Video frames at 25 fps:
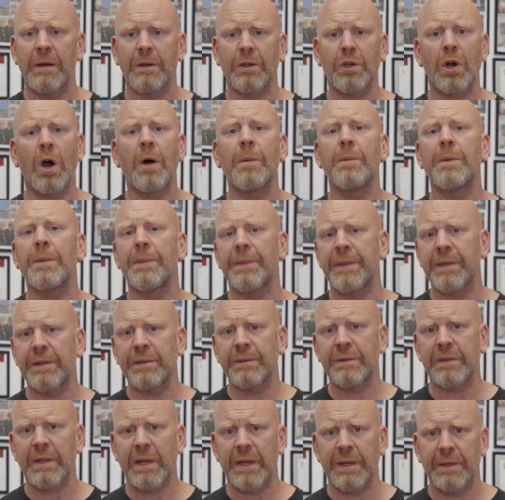common
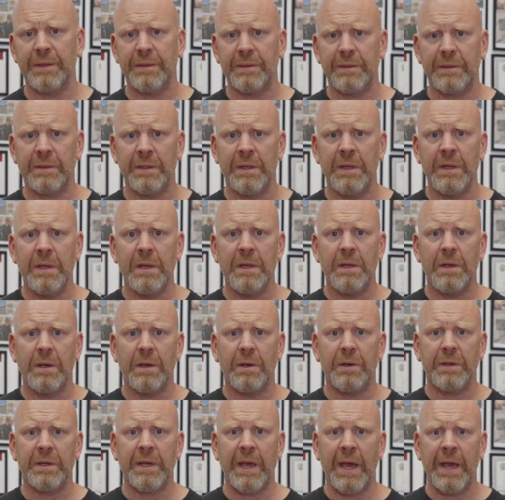these days.
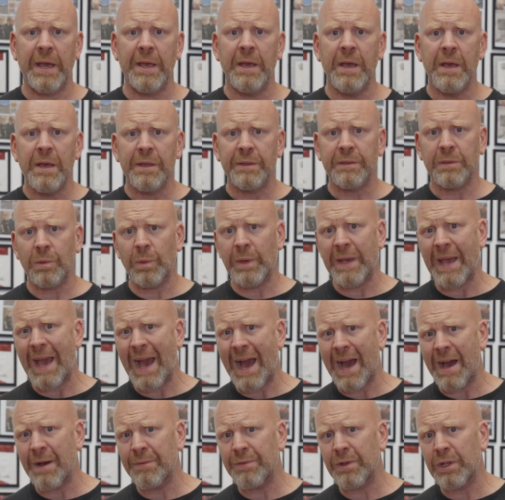Okay, so we
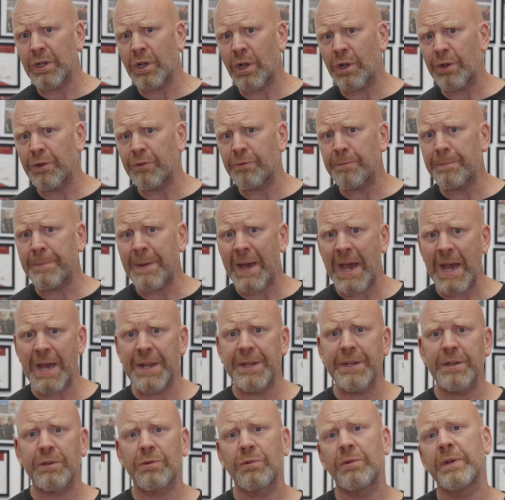have a lot of
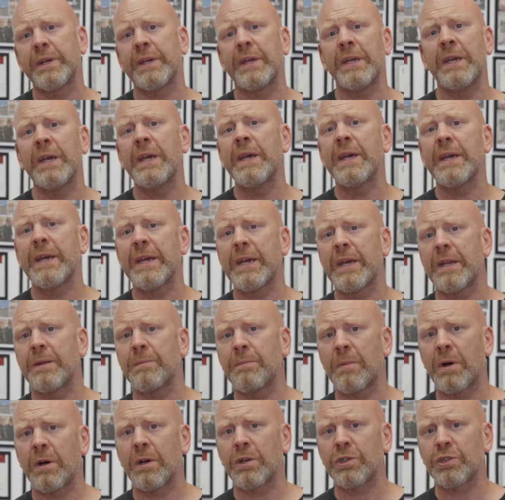pedigree
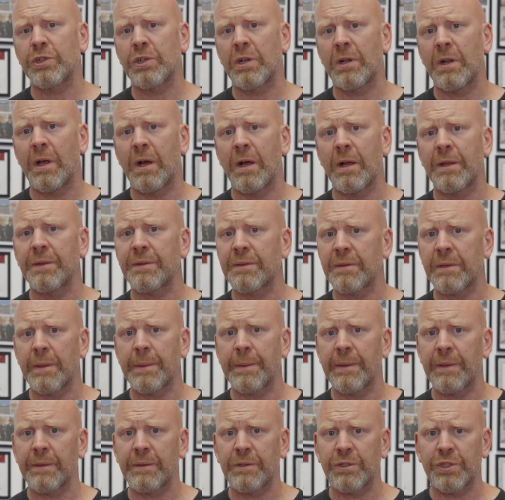in martial arts
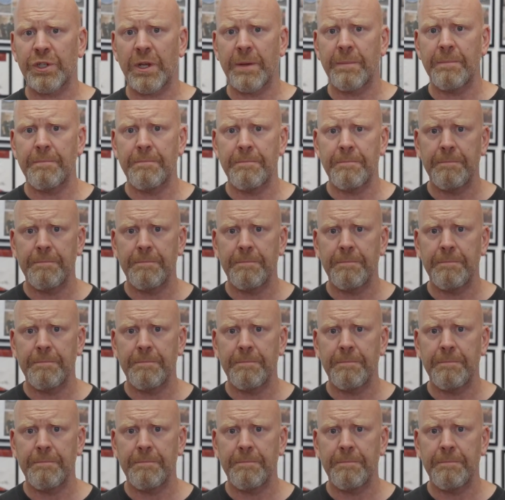at this gym.